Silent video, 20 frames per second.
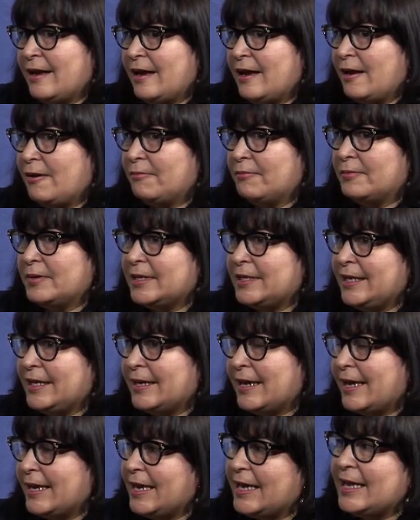a really
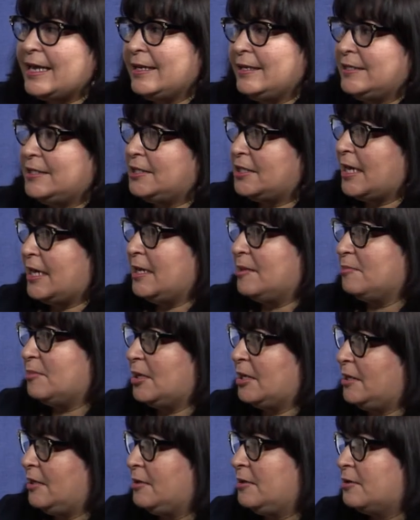kind of hidden gem
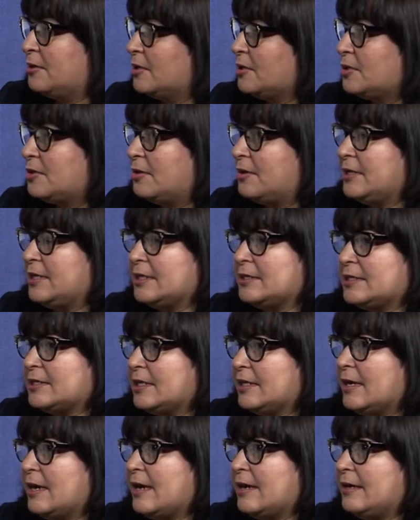on the North Shore. There's a
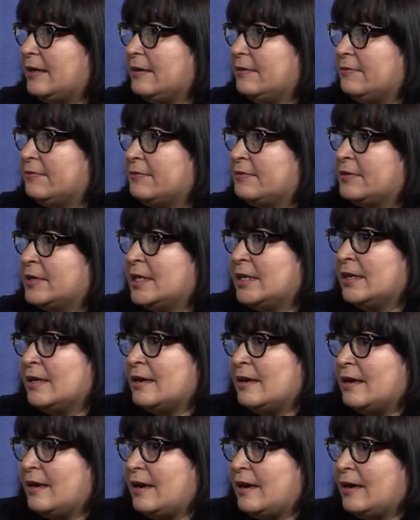lot of
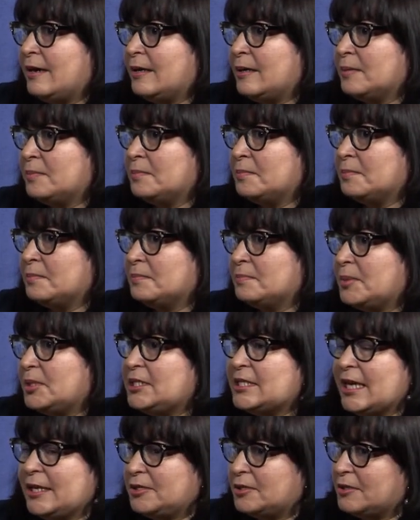
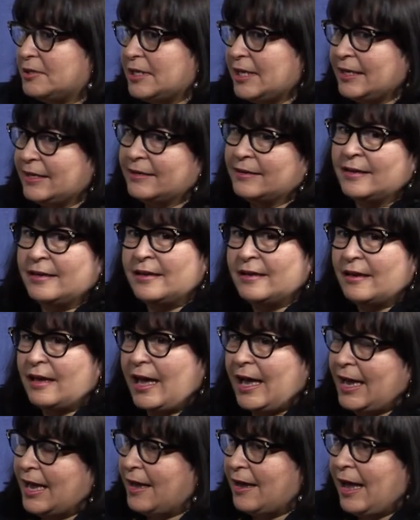potential. Like,
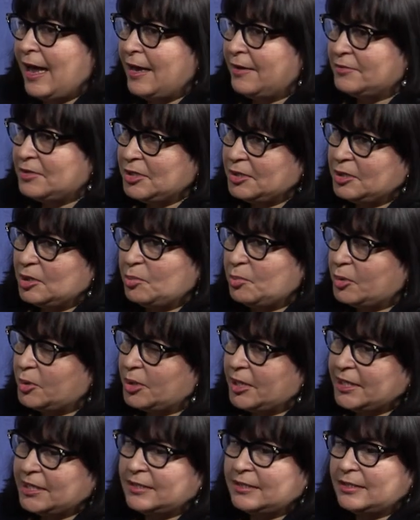I have two little
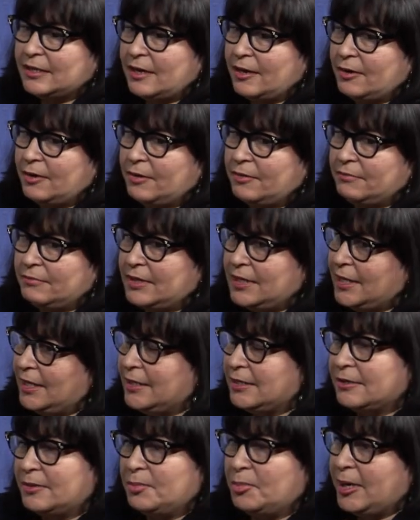boys, so
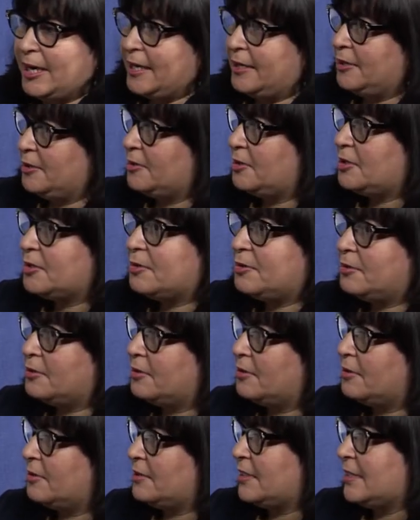these are brand new
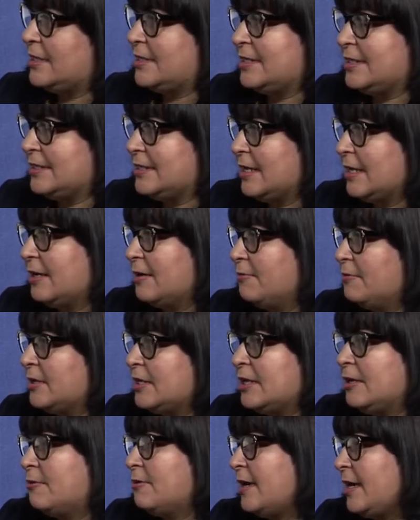schools. This is like a
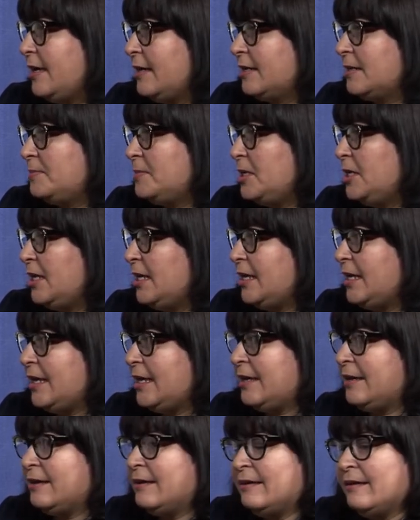really quiet
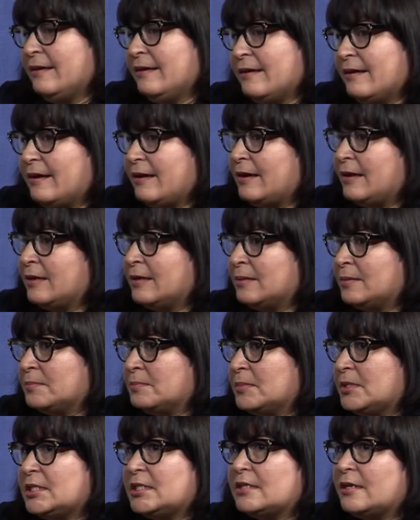community.
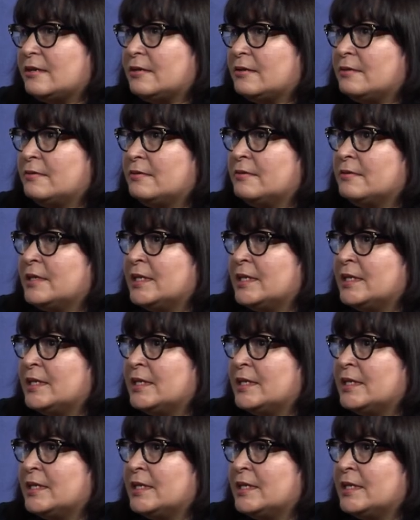So